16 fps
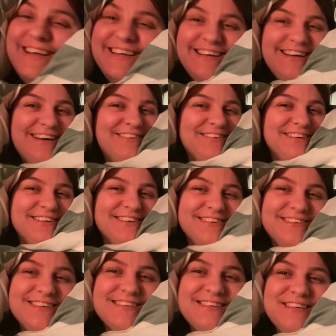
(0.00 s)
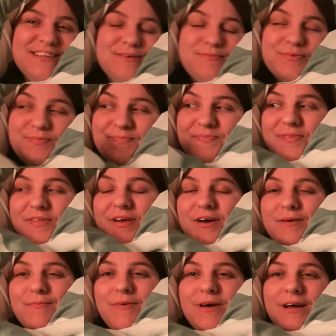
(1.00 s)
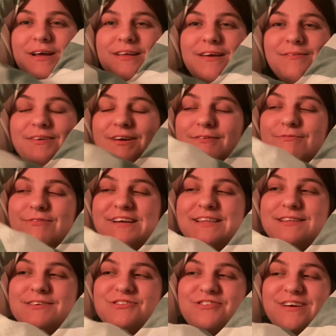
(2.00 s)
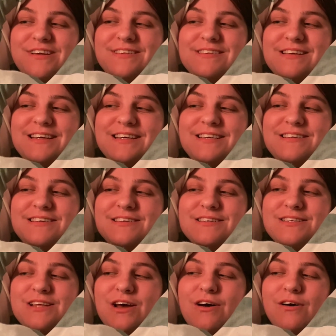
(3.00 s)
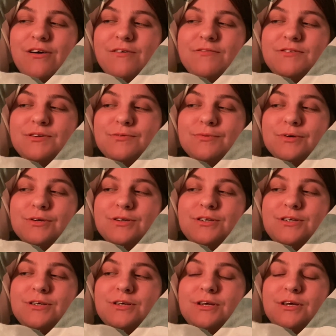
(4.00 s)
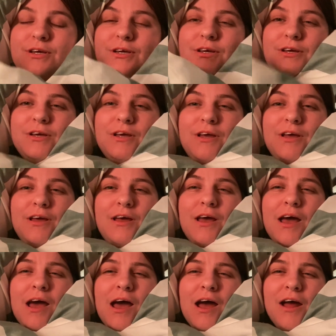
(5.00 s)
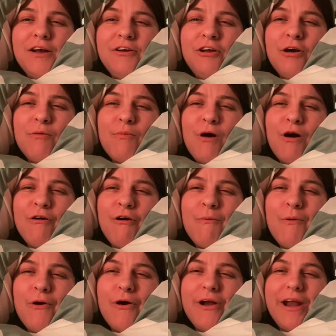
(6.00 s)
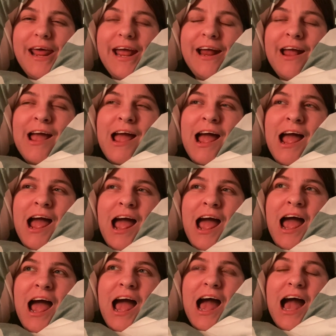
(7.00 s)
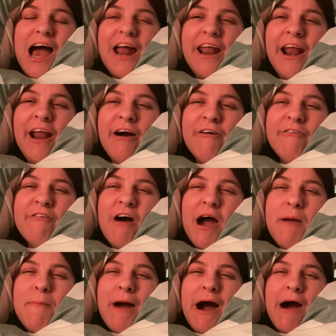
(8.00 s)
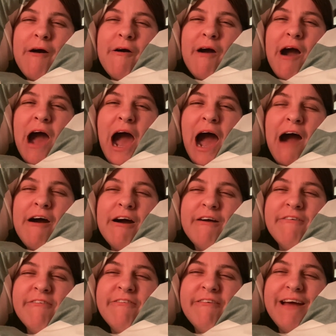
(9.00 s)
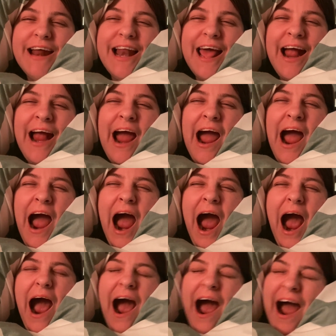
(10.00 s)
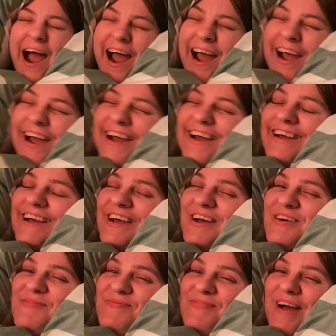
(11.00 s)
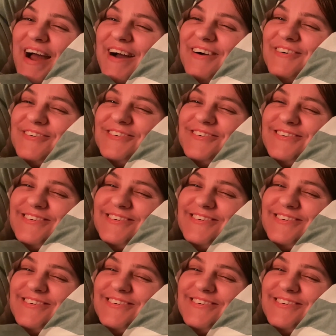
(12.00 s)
I'm gonna go to sleep. I'm gonna read the translators afterward tomorrow morning, and then I'll find out how I'm feeling about